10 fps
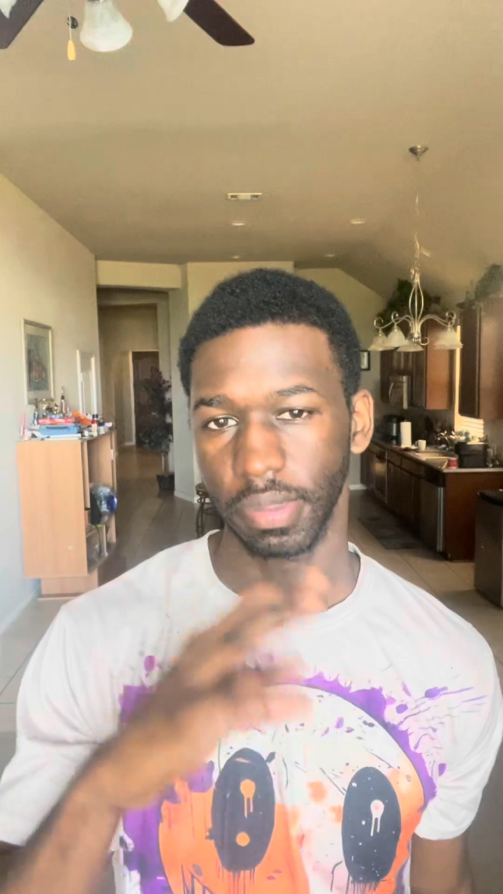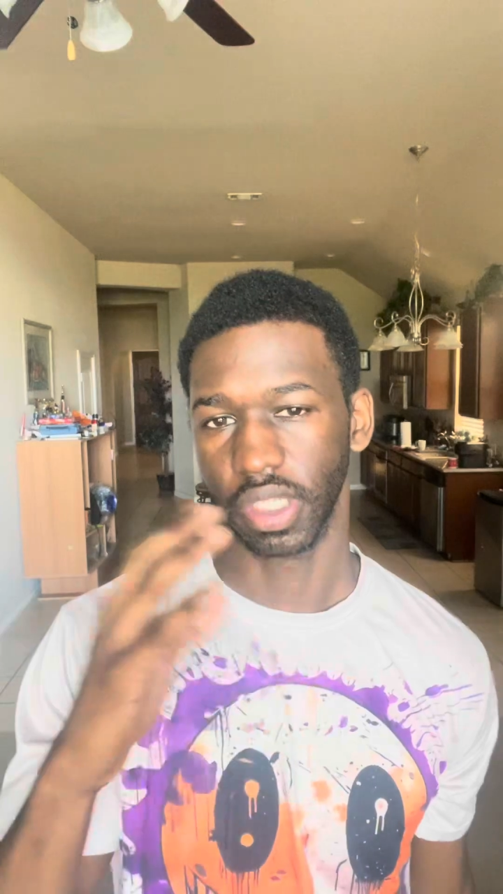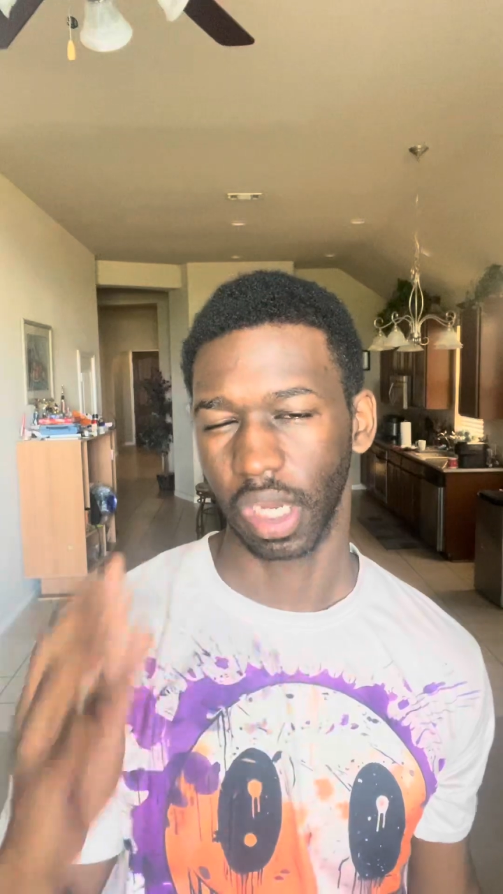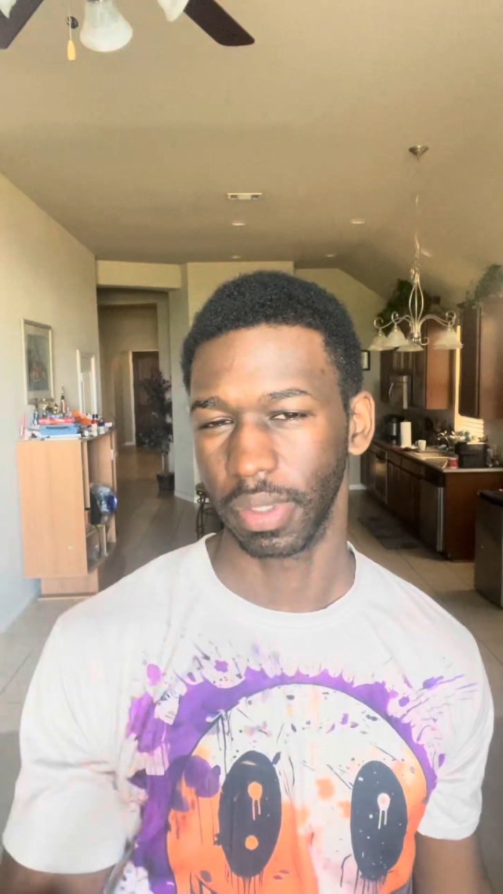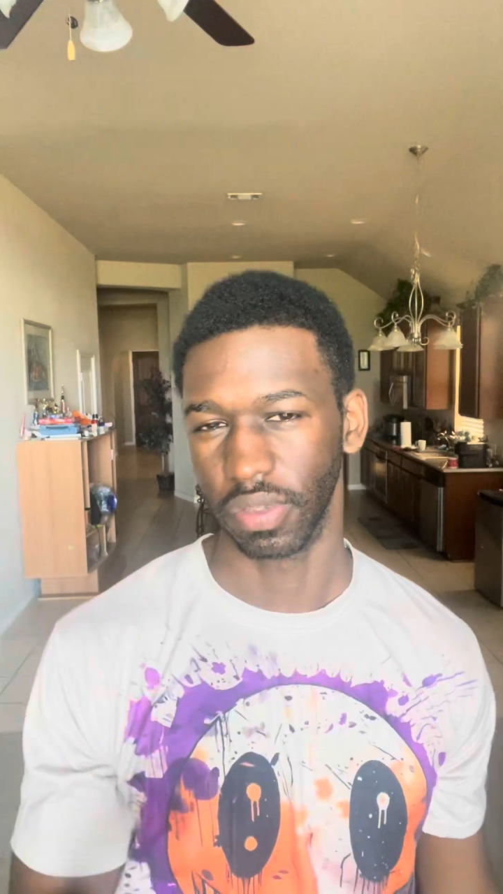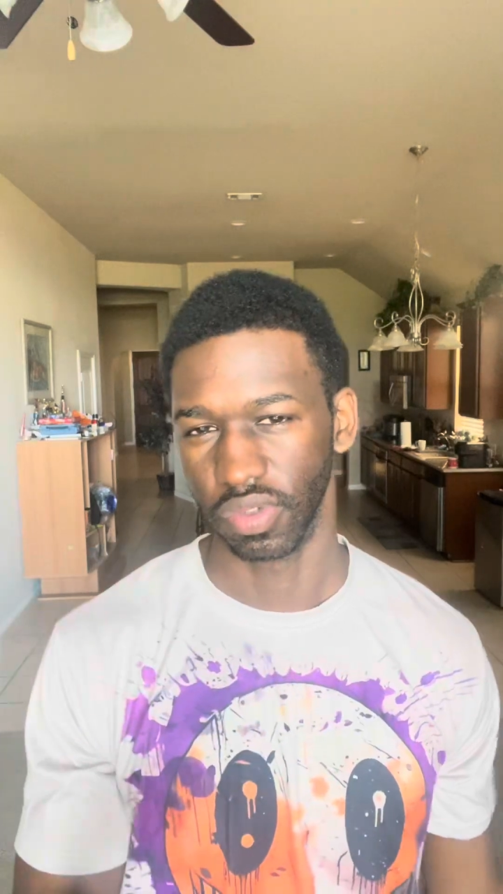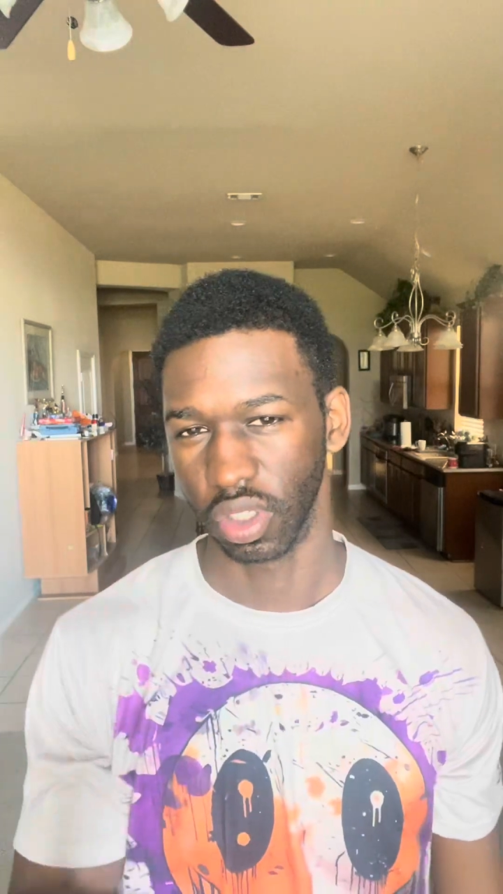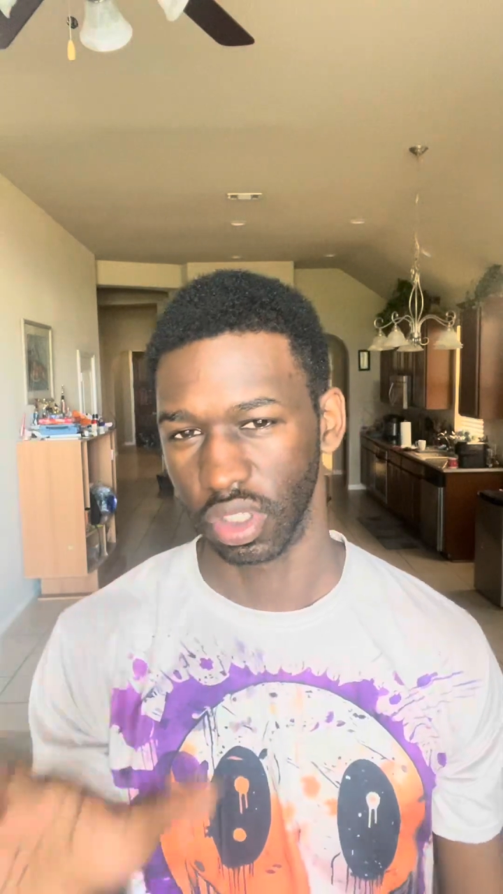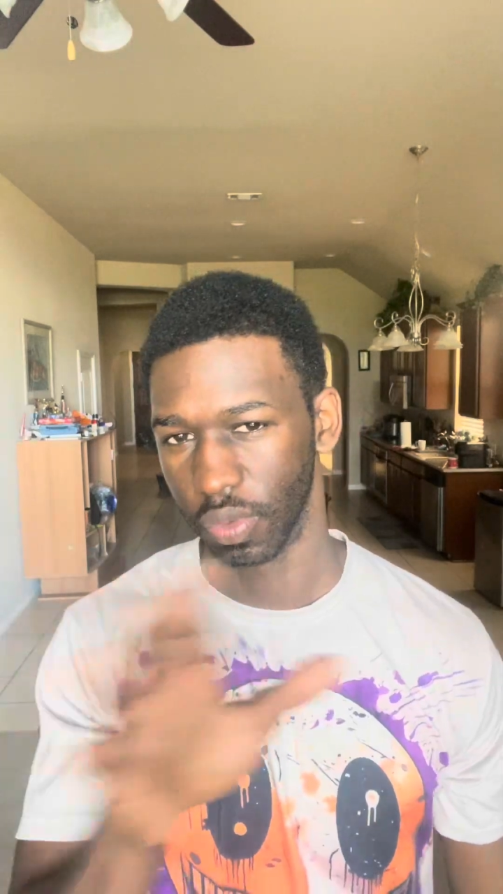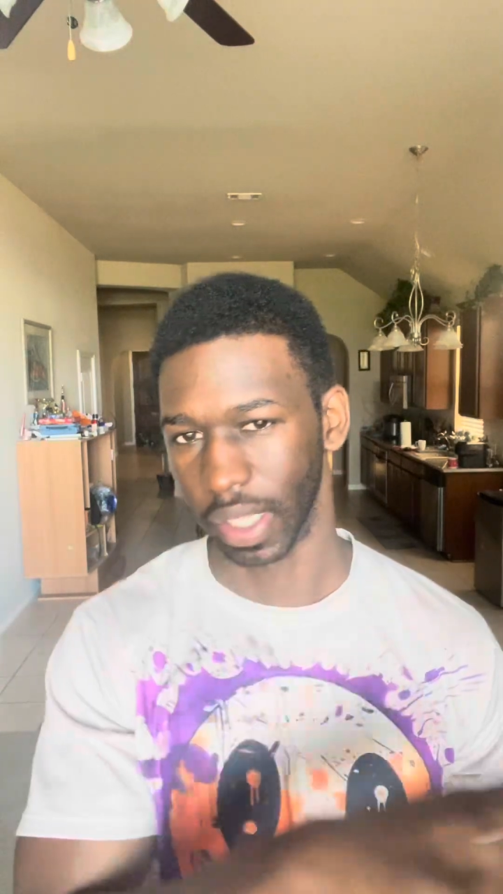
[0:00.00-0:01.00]
talk about the results
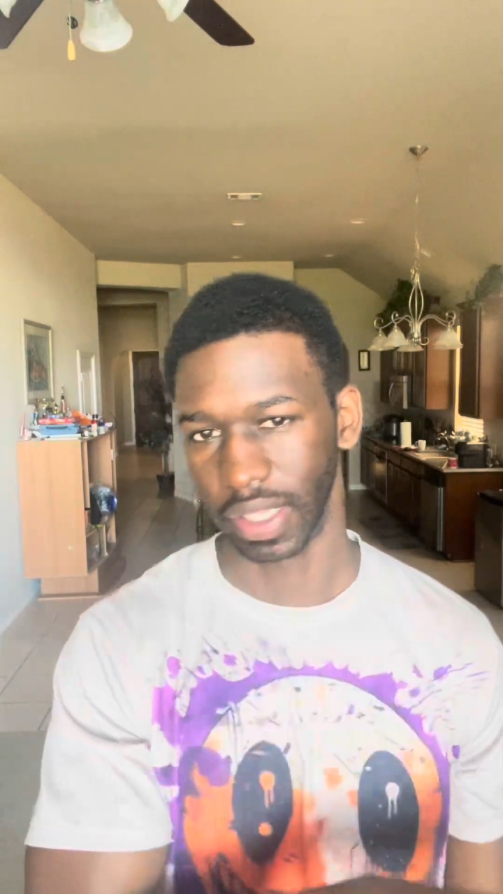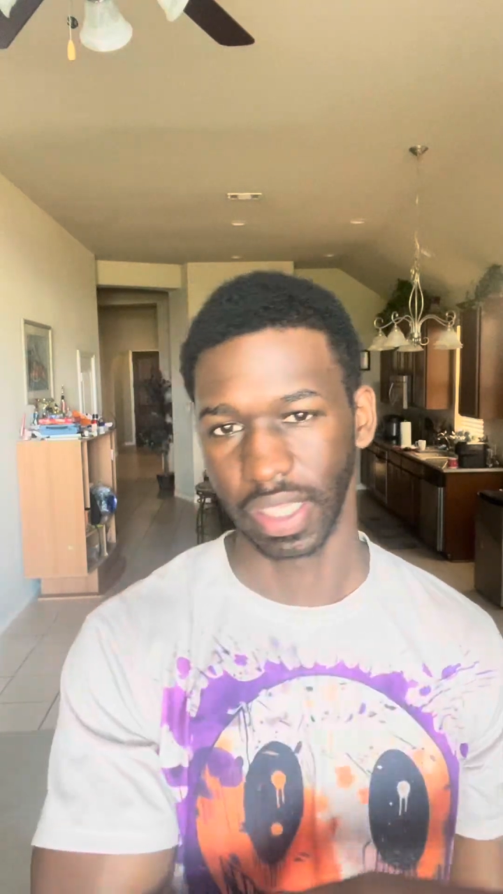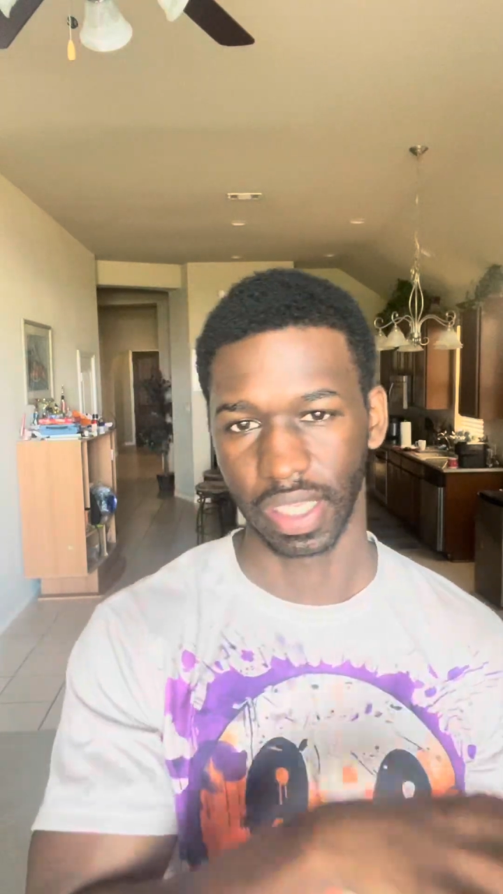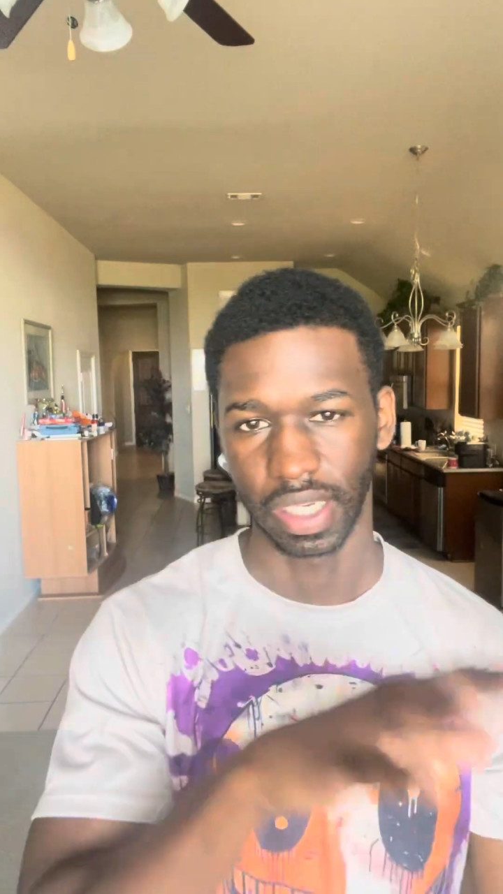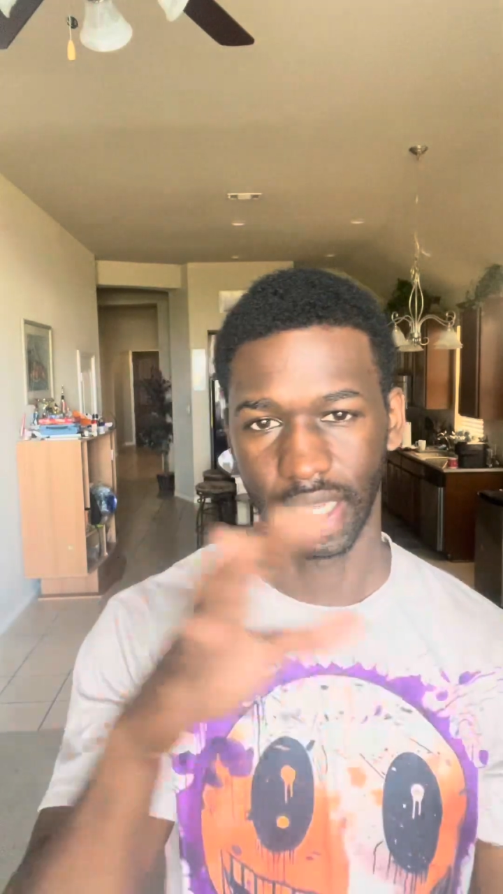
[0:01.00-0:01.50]
and what I think and